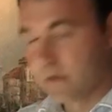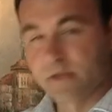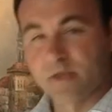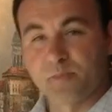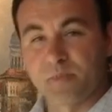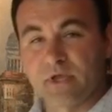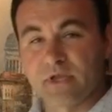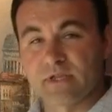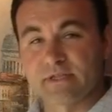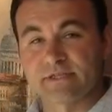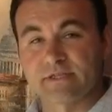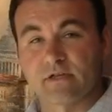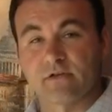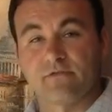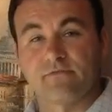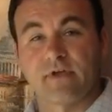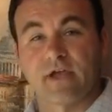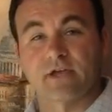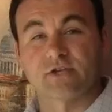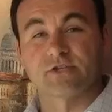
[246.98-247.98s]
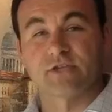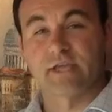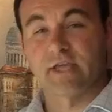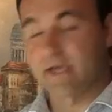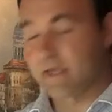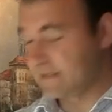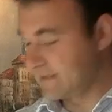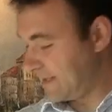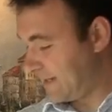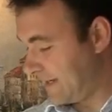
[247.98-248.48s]
The peel itself actually
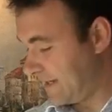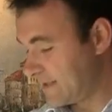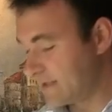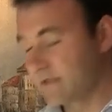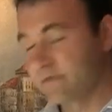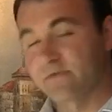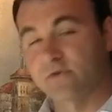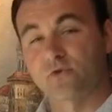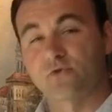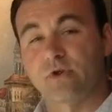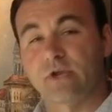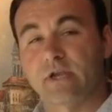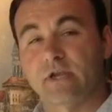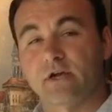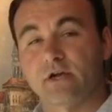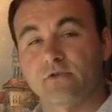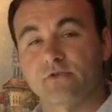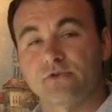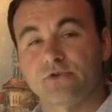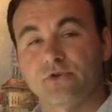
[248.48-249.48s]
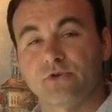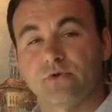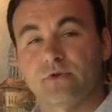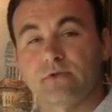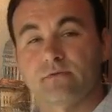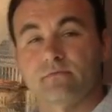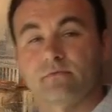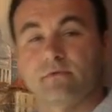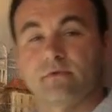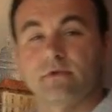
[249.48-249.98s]
has a hint of a green color to
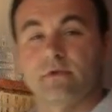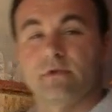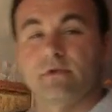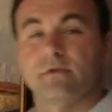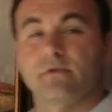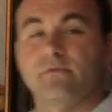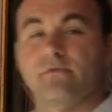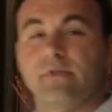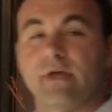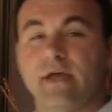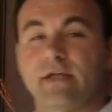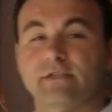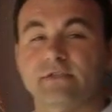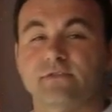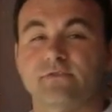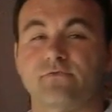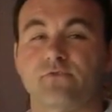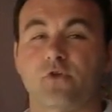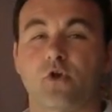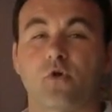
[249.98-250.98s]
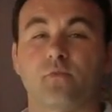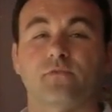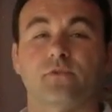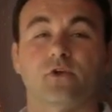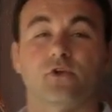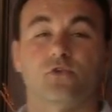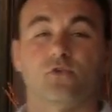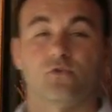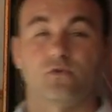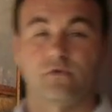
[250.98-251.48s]
it. That's from
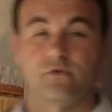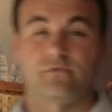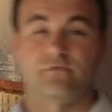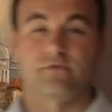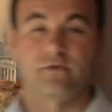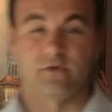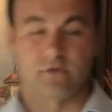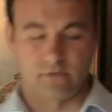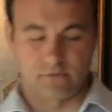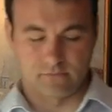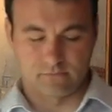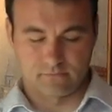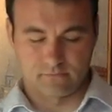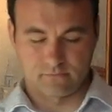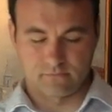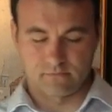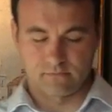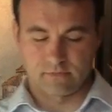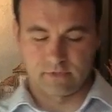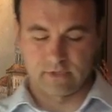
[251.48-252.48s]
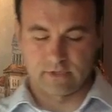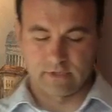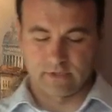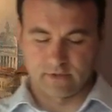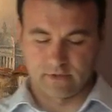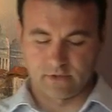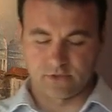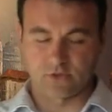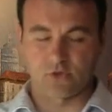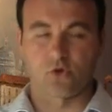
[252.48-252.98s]
the chlorophyll.
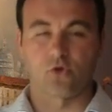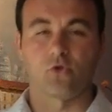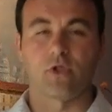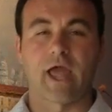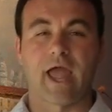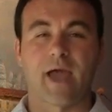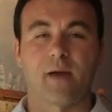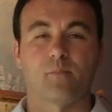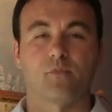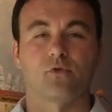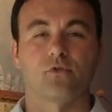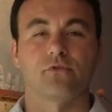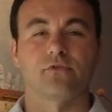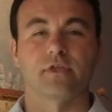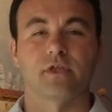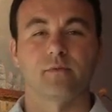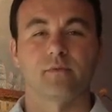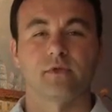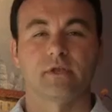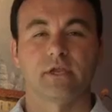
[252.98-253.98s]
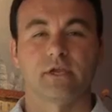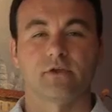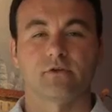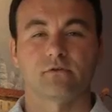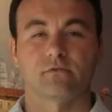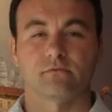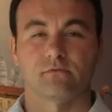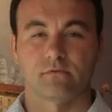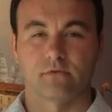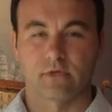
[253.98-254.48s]
There's a whole apple theme in
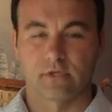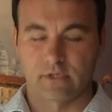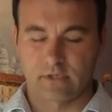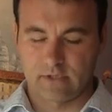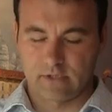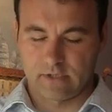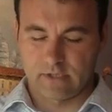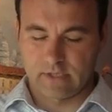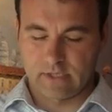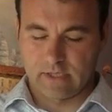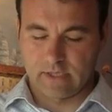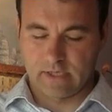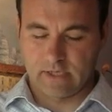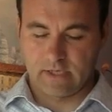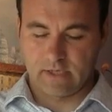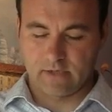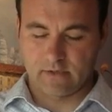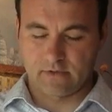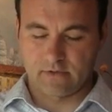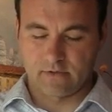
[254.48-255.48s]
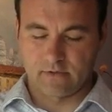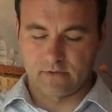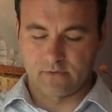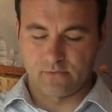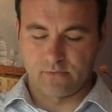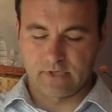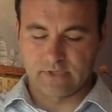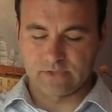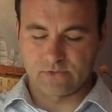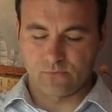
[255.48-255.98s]
here. And
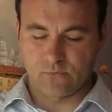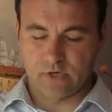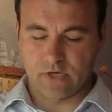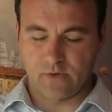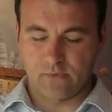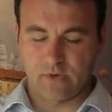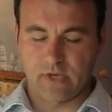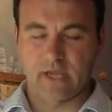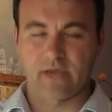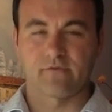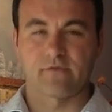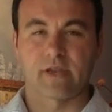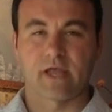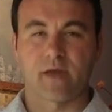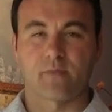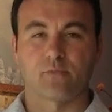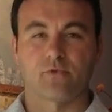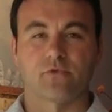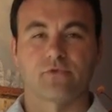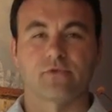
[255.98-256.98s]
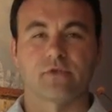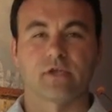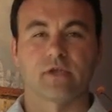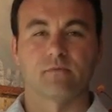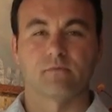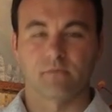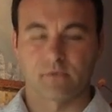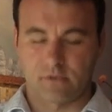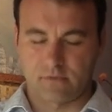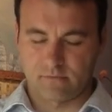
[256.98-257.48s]
the reason why we have an apple
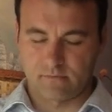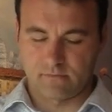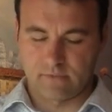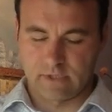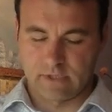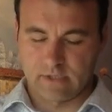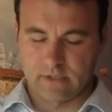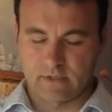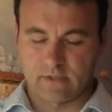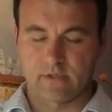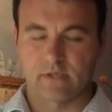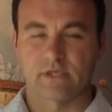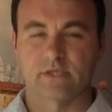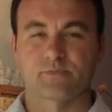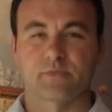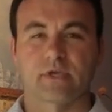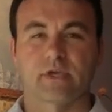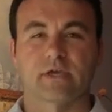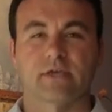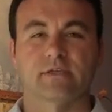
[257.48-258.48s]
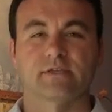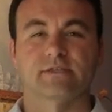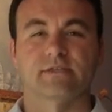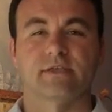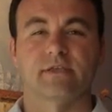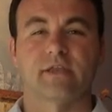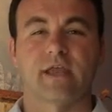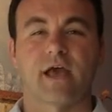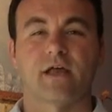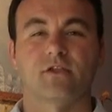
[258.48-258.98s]
theme is because
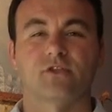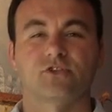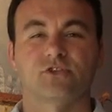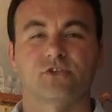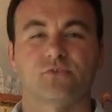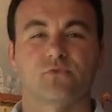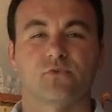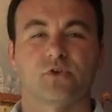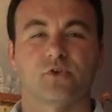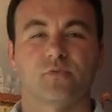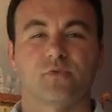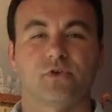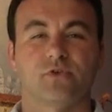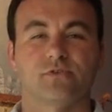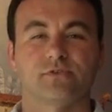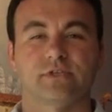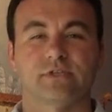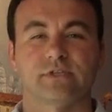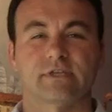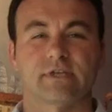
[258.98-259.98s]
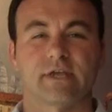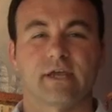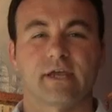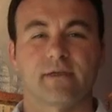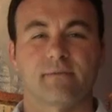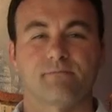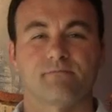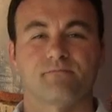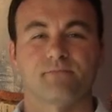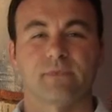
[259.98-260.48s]
the analogy that we're going to be using
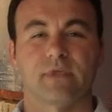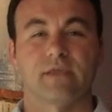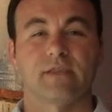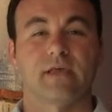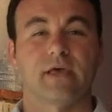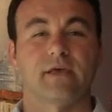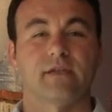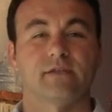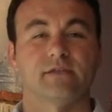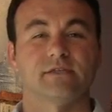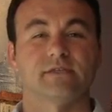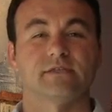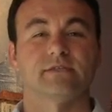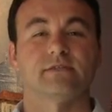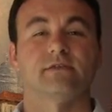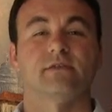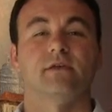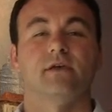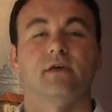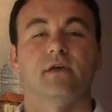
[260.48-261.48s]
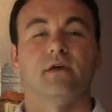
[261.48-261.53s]
today. And that is